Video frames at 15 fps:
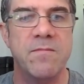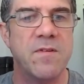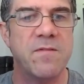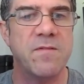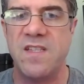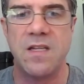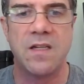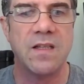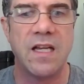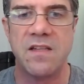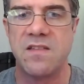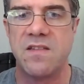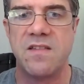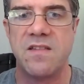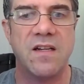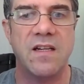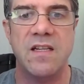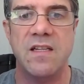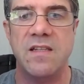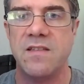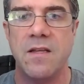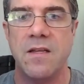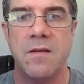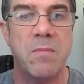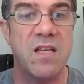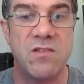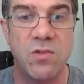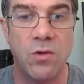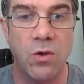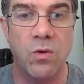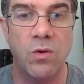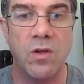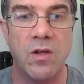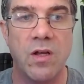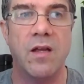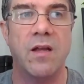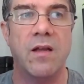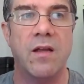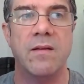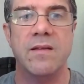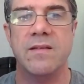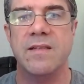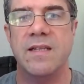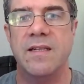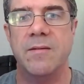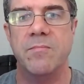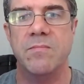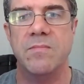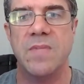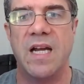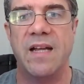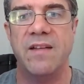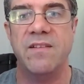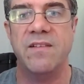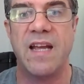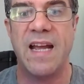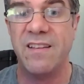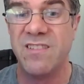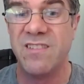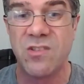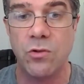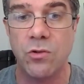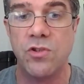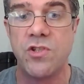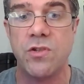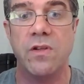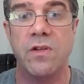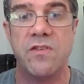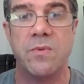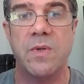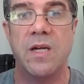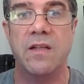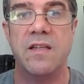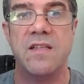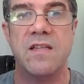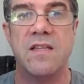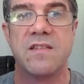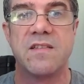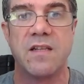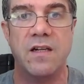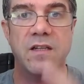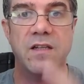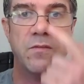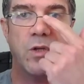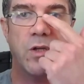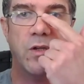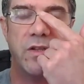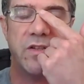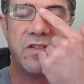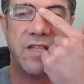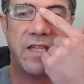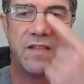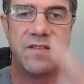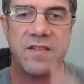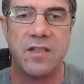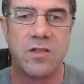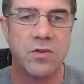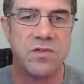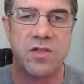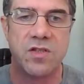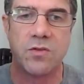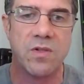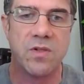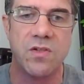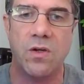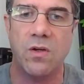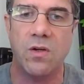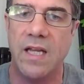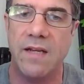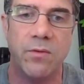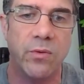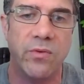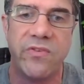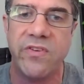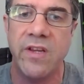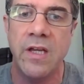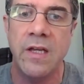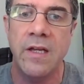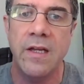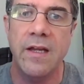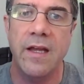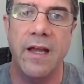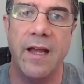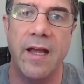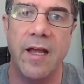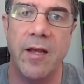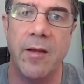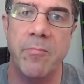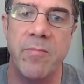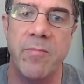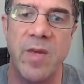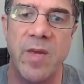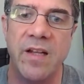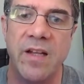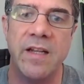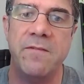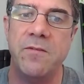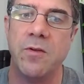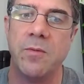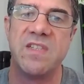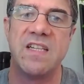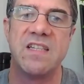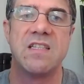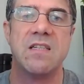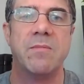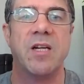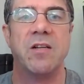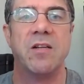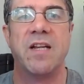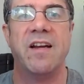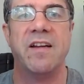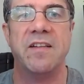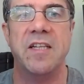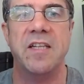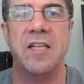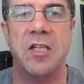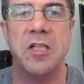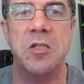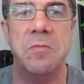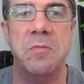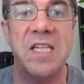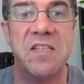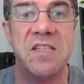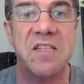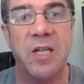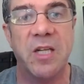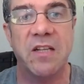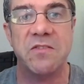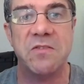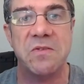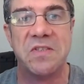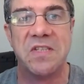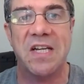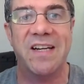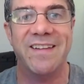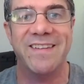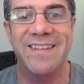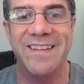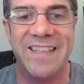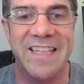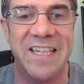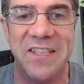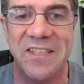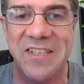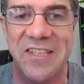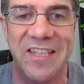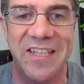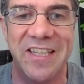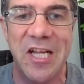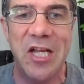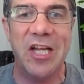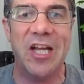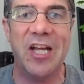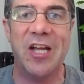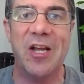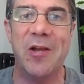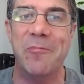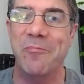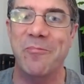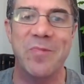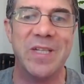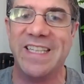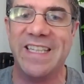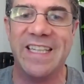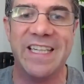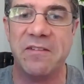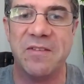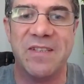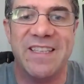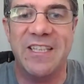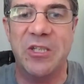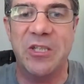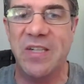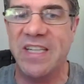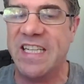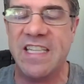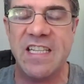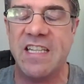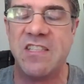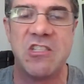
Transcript: physical exercise, mental, uh, um, and and social as well. It, it's kind of one of those things that cuts across all levels. Um, and if you're obsessed about gardening and you meet someone else who's guard, a gardener, um, yeah, you know, it, it's